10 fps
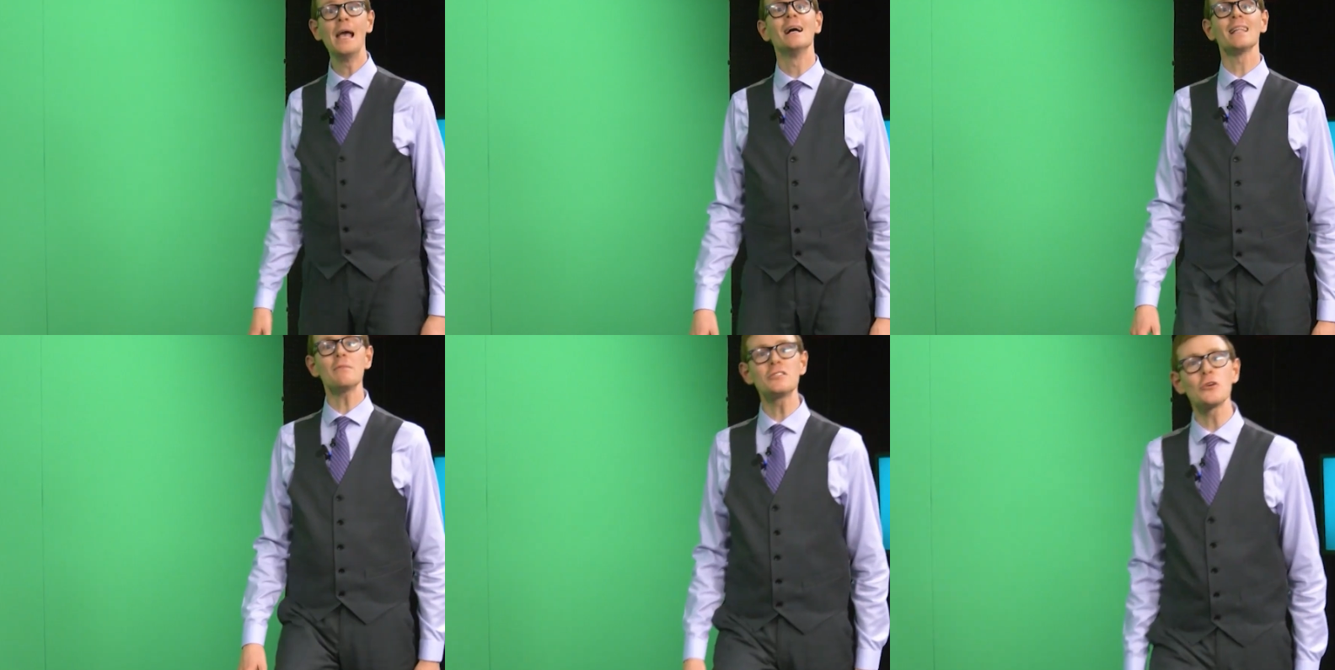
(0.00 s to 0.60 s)

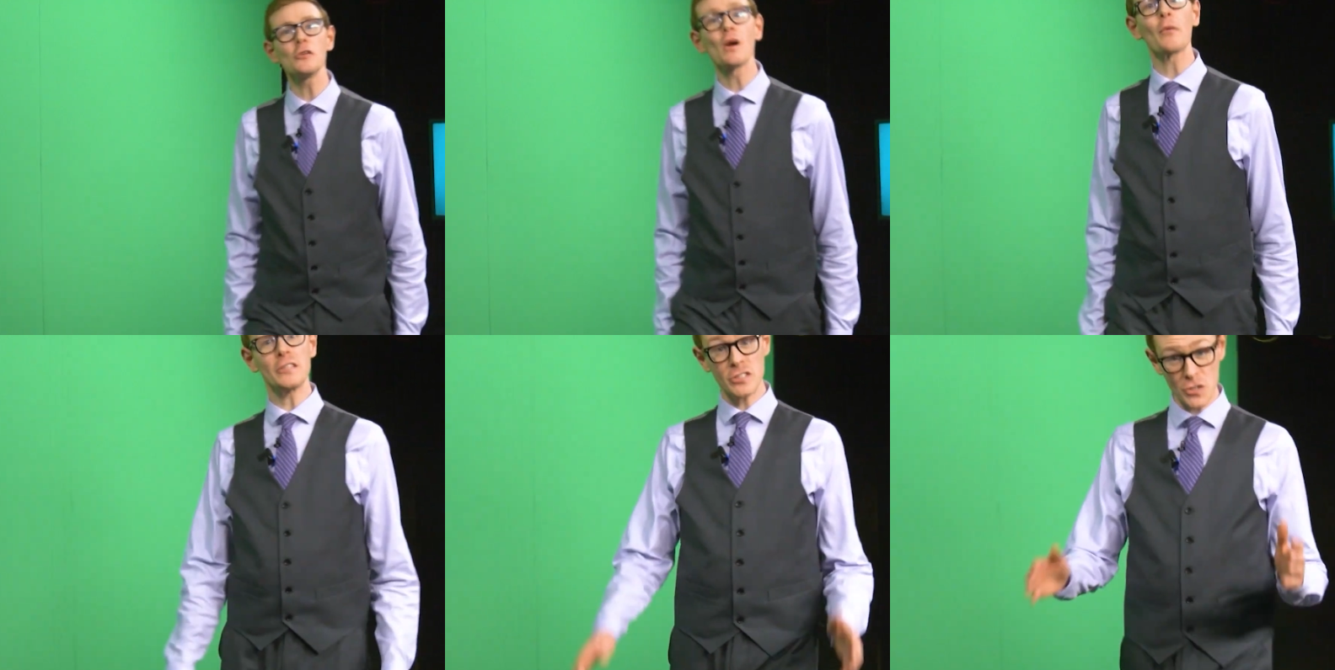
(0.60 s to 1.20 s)
Let me show you where
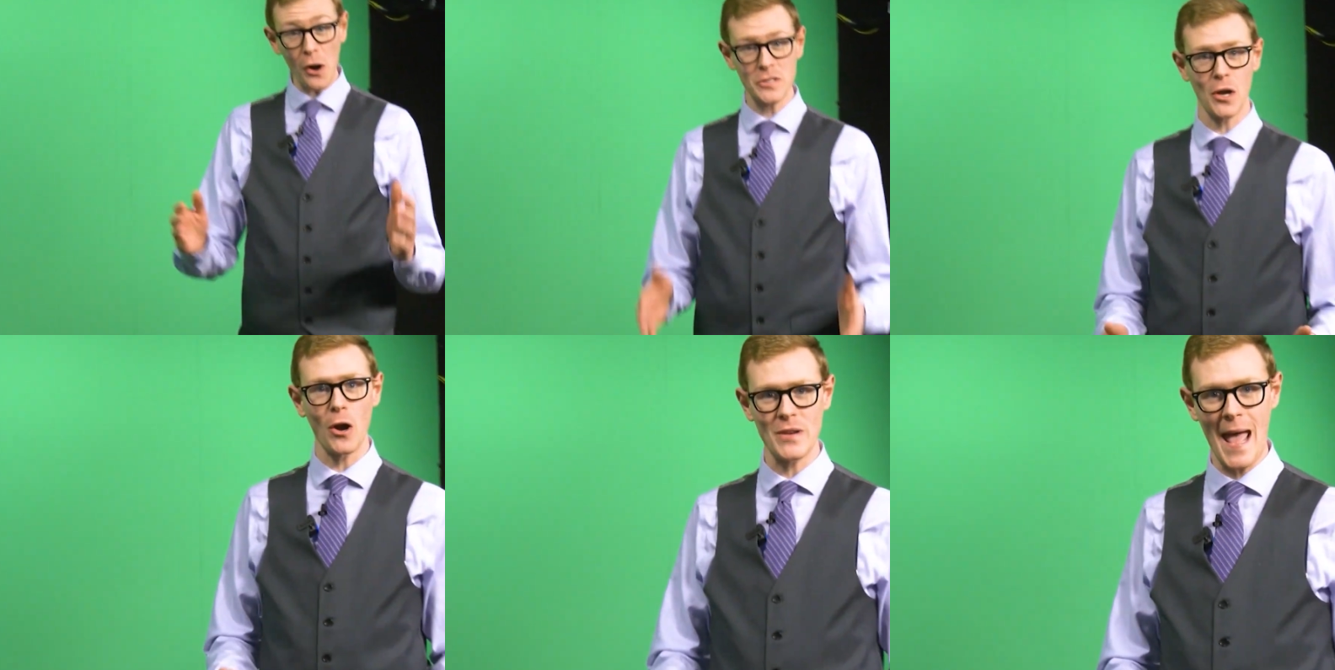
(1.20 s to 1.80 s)
we start
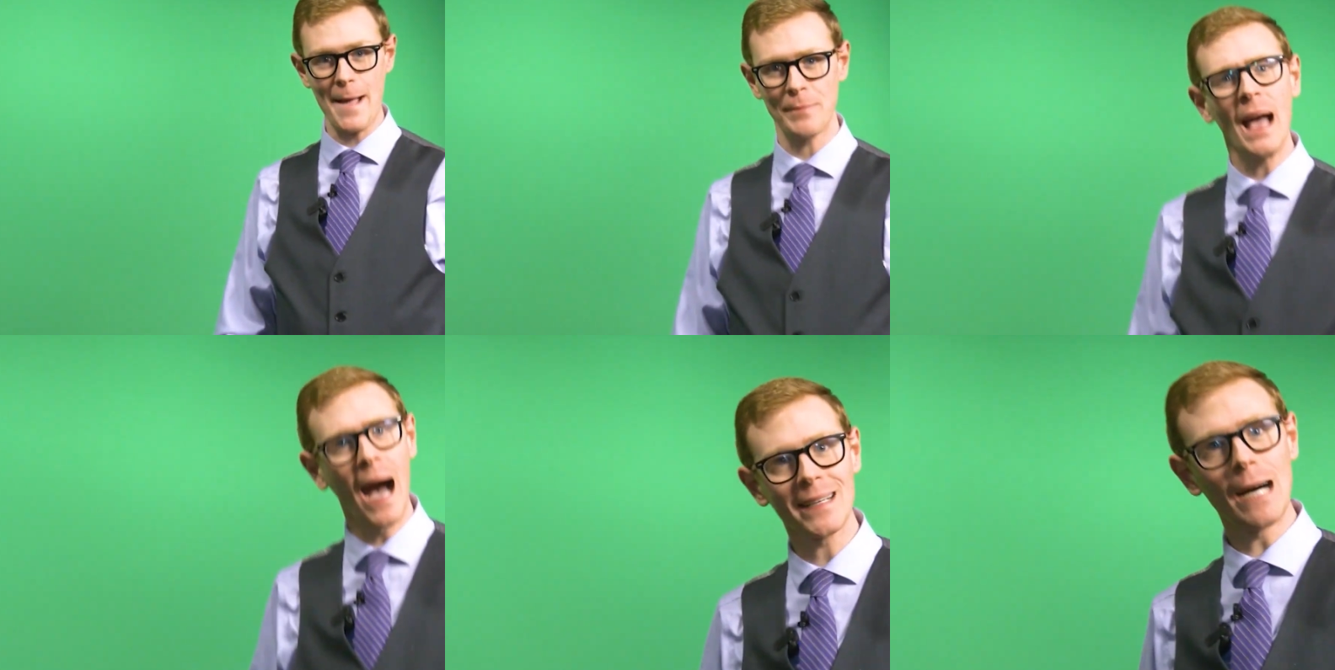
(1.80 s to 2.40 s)
our day.
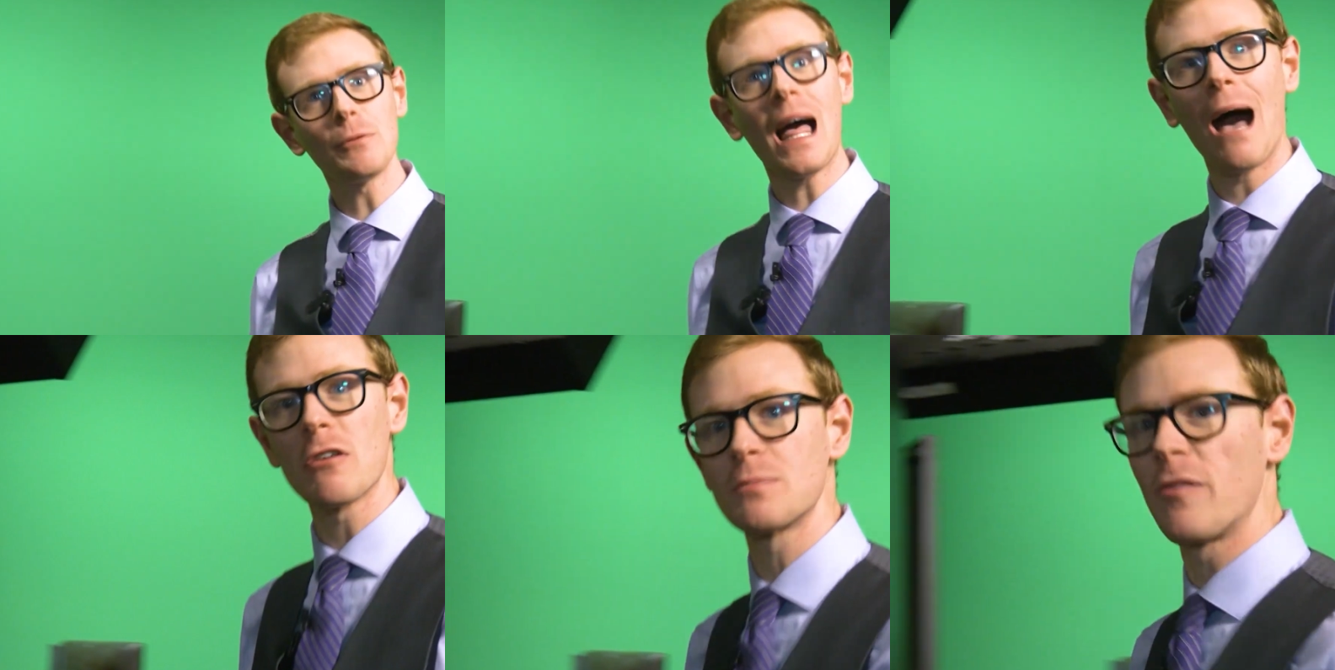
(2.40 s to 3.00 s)
A couple of
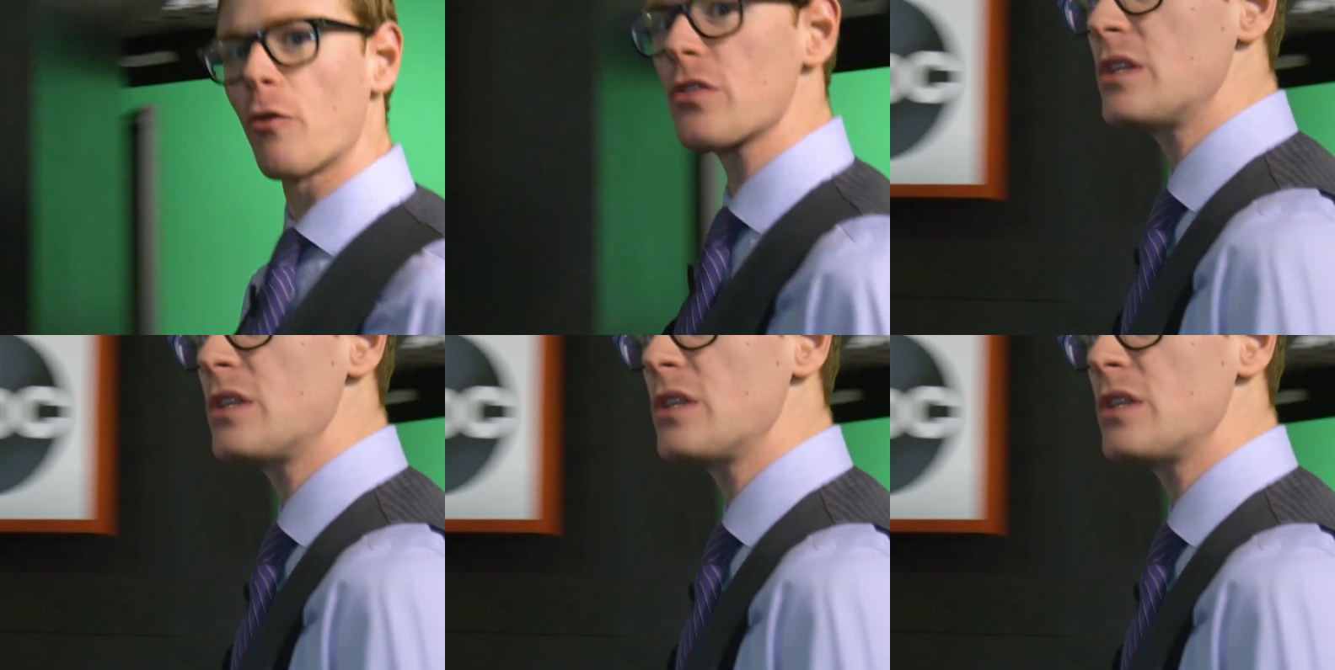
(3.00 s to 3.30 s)
hours before the